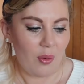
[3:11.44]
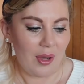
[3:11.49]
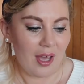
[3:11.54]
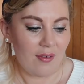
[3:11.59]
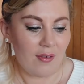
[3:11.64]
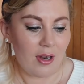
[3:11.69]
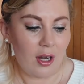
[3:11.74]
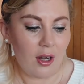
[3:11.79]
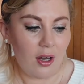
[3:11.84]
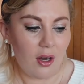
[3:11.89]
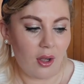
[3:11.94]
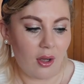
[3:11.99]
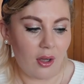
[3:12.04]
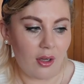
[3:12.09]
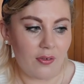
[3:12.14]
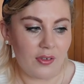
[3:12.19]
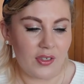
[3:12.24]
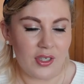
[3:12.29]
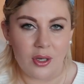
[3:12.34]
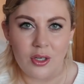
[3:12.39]
We have a lot
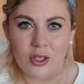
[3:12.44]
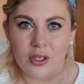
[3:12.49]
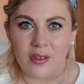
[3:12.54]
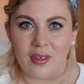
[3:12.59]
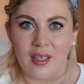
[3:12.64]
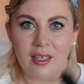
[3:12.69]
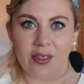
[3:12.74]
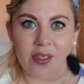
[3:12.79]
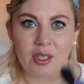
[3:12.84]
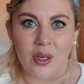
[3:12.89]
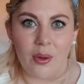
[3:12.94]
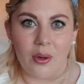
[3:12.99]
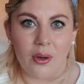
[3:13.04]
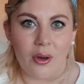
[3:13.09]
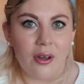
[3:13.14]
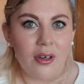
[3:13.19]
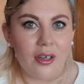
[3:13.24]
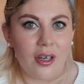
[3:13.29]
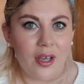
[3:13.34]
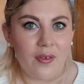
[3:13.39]
of social things going
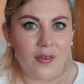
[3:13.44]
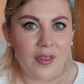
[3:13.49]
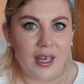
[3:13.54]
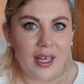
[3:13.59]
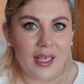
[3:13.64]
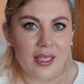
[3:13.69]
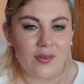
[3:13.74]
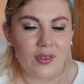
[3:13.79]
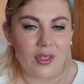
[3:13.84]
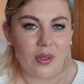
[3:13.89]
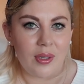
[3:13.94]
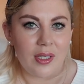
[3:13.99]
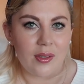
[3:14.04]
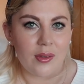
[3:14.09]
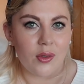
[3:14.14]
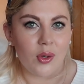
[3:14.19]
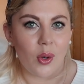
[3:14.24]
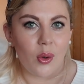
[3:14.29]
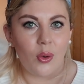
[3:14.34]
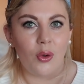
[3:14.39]
on over the next few weeks.
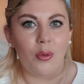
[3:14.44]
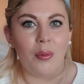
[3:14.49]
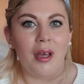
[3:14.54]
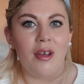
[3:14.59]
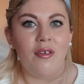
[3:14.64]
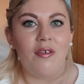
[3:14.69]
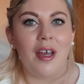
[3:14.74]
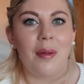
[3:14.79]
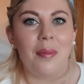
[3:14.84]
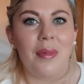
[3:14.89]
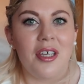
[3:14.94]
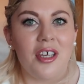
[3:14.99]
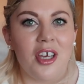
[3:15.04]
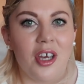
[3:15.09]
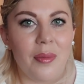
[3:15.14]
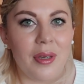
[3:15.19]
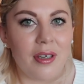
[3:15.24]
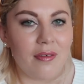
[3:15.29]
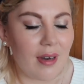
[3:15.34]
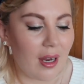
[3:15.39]
We've got all my family
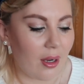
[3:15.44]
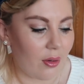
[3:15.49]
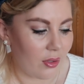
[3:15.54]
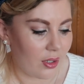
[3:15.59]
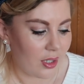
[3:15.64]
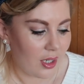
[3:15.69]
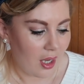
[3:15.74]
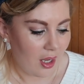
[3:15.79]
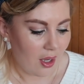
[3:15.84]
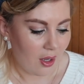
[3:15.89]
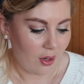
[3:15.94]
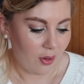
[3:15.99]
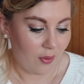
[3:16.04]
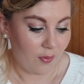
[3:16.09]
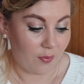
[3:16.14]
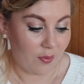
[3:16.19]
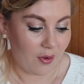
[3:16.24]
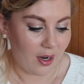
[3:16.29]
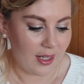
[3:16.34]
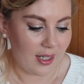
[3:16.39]
coming round on
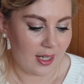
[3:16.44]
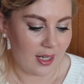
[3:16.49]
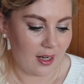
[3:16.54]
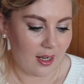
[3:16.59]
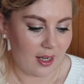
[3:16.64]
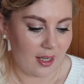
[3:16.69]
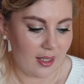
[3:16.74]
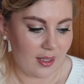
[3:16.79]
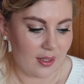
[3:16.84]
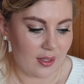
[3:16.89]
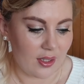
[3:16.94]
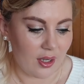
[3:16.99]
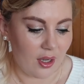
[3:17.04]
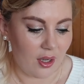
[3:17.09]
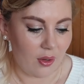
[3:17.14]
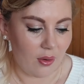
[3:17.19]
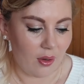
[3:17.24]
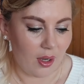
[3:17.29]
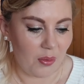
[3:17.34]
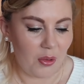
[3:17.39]
Friday night,
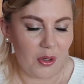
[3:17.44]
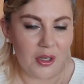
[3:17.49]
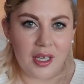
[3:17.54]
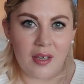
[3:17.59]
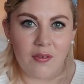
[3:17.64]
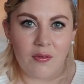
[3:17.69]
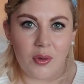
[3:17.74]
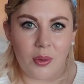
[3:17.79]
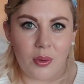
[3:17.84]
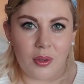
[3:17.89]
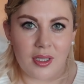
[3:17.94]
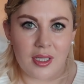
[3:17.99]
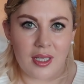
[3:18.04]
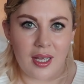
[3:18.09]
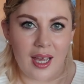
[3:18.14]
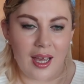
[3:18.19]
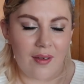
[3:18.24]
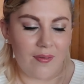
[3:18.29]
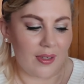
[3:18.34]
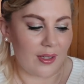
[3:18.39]
so I'm looking forward to
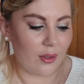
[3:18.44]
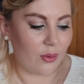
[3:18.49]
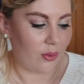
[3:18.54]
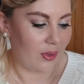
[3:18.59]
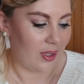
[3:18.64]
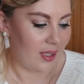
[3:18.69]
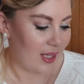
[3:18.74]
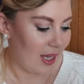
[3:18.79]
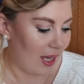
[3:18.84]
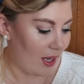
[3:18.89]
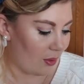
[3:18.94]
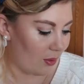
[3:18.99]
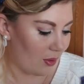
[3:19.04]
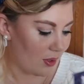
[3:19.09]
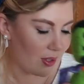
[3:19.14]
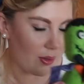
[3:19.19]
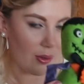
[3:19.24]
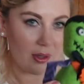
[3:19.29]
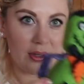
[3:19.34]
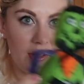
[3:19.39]
having all this out.
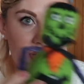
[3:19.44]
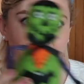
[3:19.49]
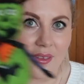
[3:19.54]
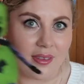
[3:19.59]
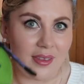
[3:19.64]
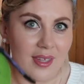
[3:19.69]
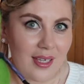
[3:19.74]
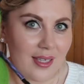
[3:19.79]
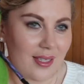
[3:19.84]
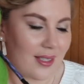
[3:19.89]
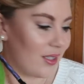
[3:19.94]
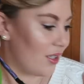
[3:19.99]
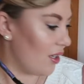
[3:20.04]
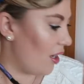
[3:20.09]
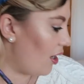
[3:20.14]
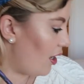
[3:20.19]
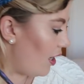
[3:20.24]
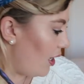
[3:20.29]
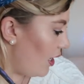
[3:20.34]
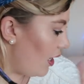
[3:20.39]
So I got this
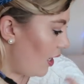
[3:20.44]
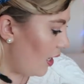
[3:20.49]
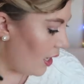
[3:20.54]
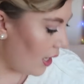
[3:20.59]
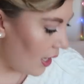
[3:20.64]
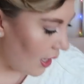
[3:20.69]
guy,